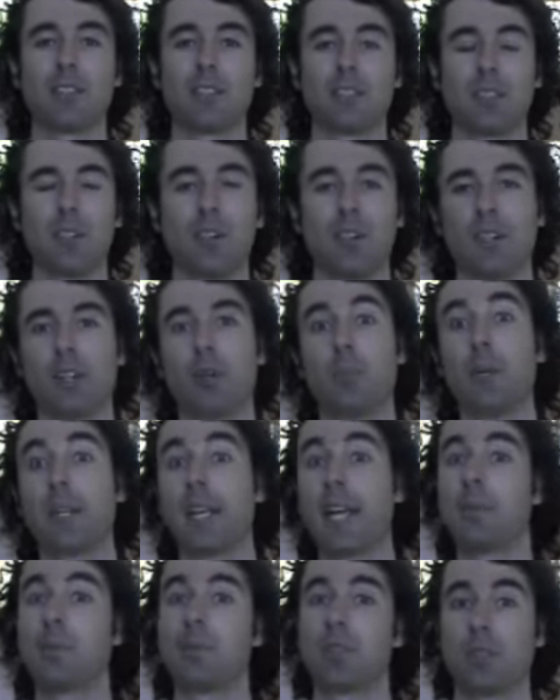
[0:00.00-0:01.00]
So
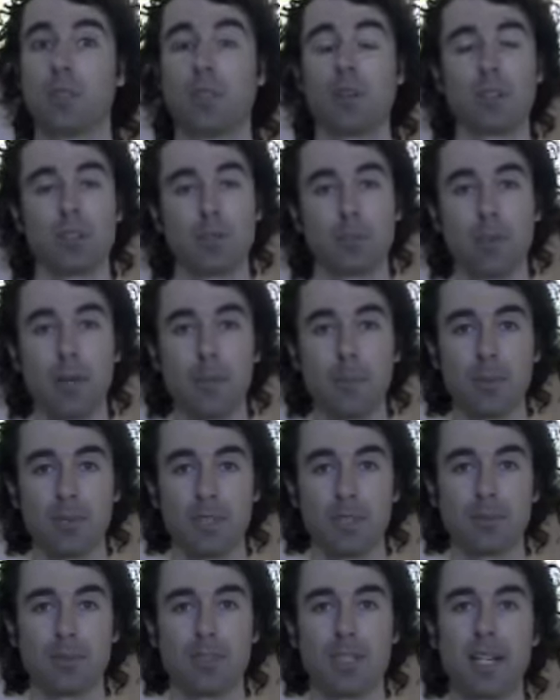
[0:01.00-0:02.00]
being able to launch a
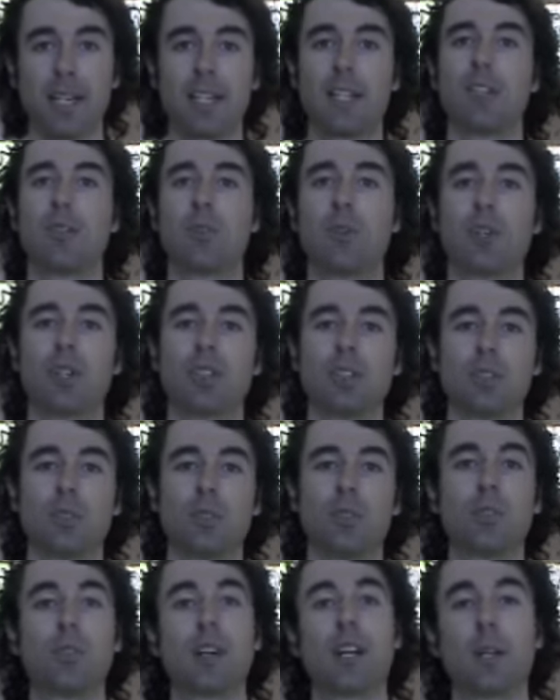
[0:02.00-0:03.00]
membership site in order
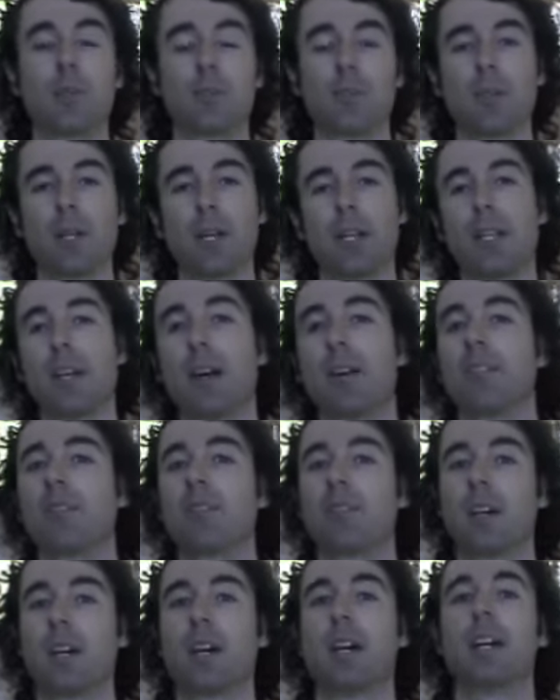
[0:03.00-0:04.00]
to develop
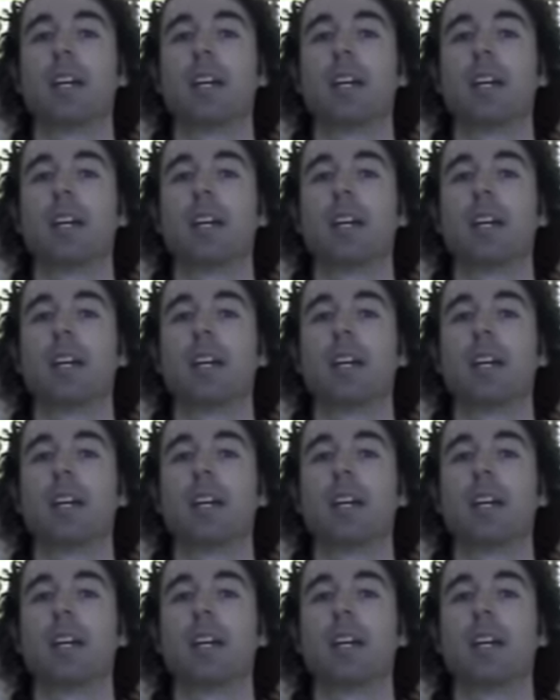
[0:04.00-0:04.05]
enough